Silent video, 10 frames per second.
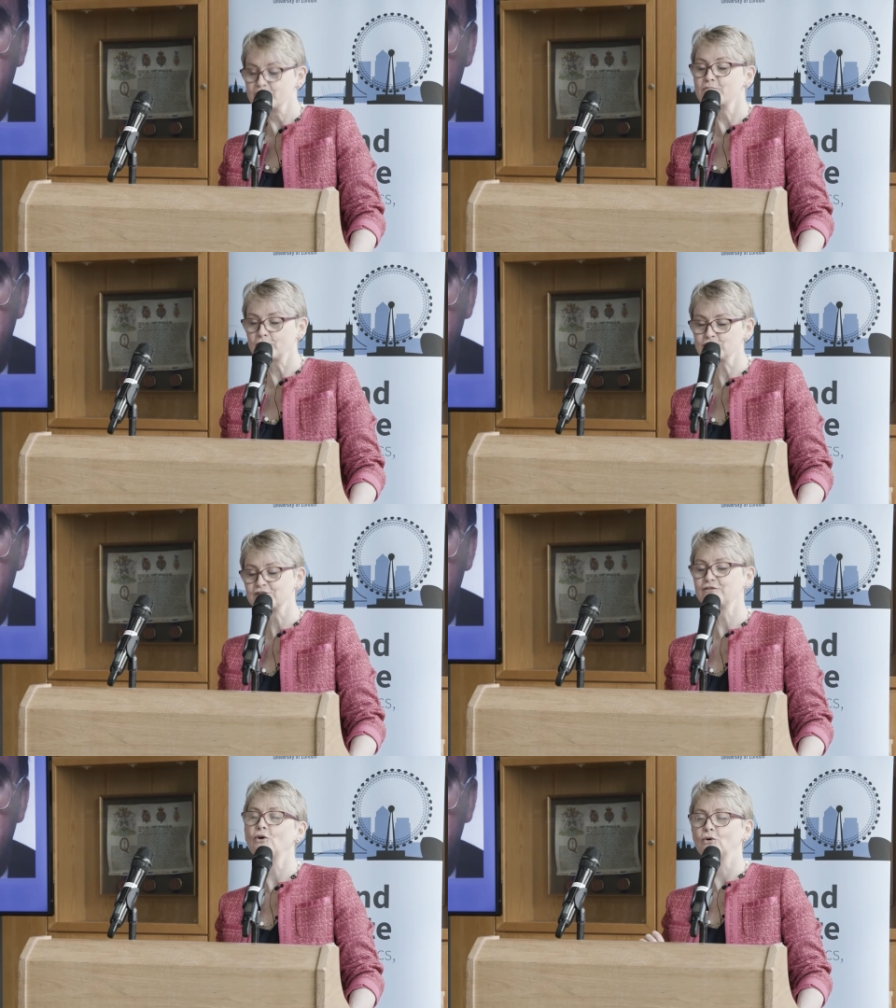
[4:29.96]
But
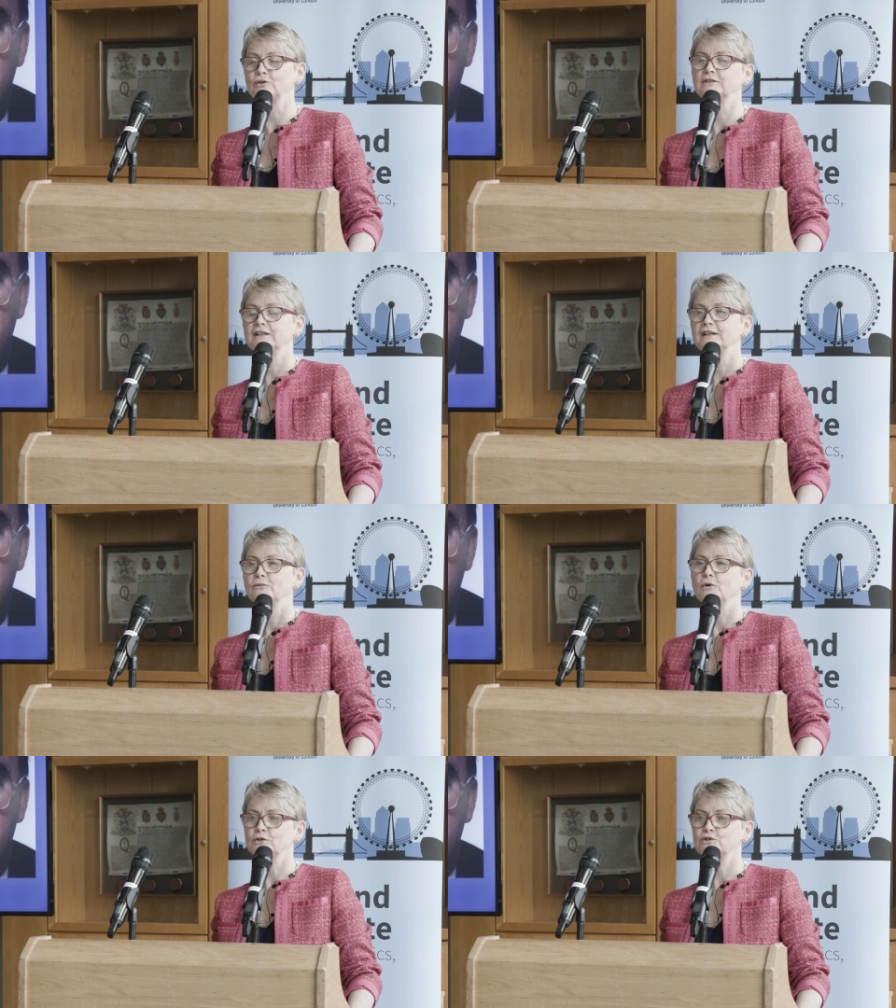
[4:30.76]
most of all,
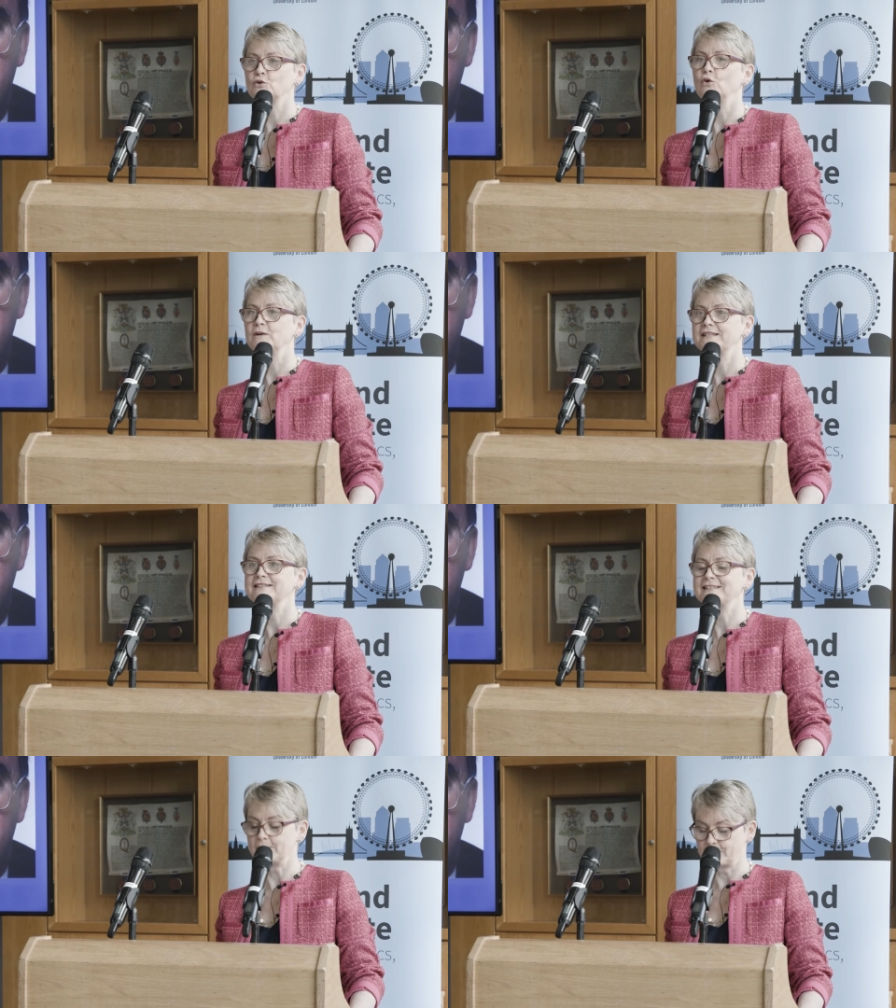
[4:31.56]
what you saw was
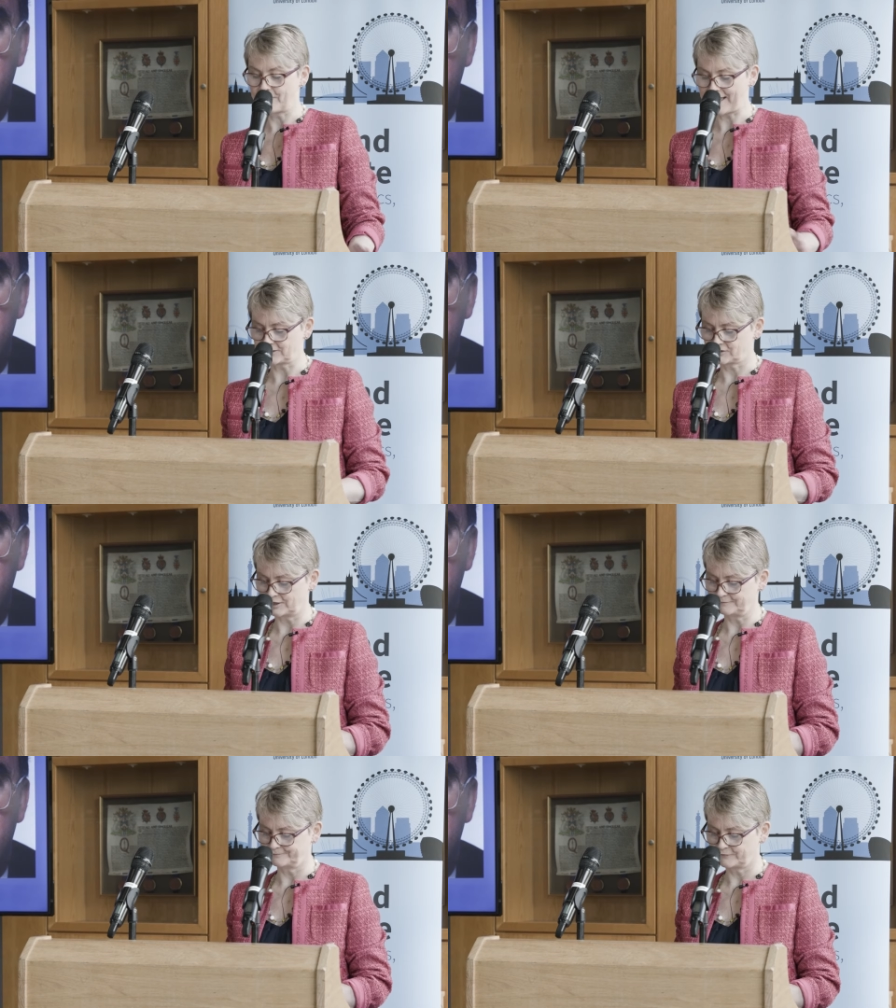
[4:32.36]
his deep
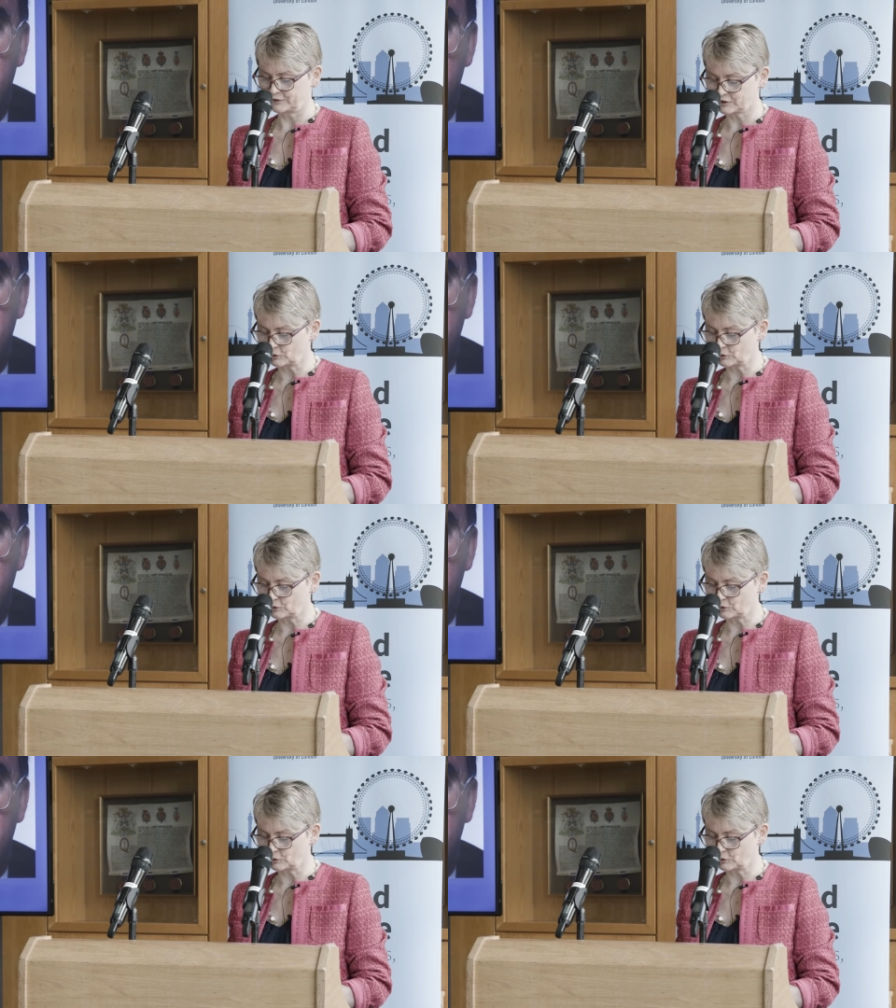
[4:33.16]
passion for